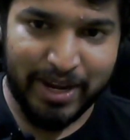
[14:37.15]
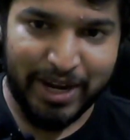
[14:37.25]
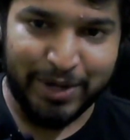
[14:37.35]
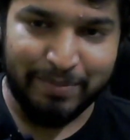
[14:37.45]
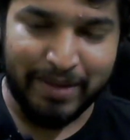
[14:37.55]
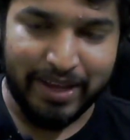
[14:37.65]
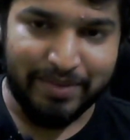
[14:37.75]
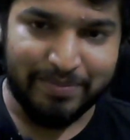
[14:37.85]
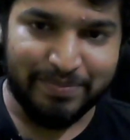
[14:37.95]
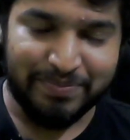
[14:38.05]
into B?
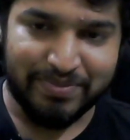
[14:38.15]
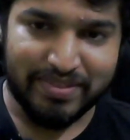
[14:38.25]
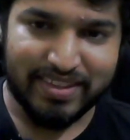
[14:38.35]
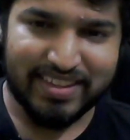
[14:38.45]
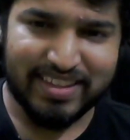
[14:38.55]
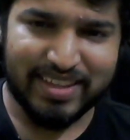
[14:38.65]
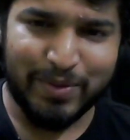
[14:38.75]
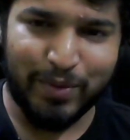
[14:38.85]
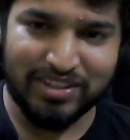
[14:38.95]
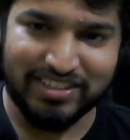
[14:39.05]

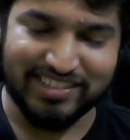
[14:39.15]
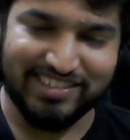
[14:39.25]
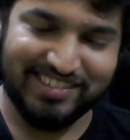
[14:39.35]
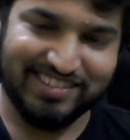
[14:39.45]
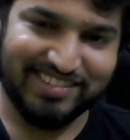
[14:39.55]
What is this?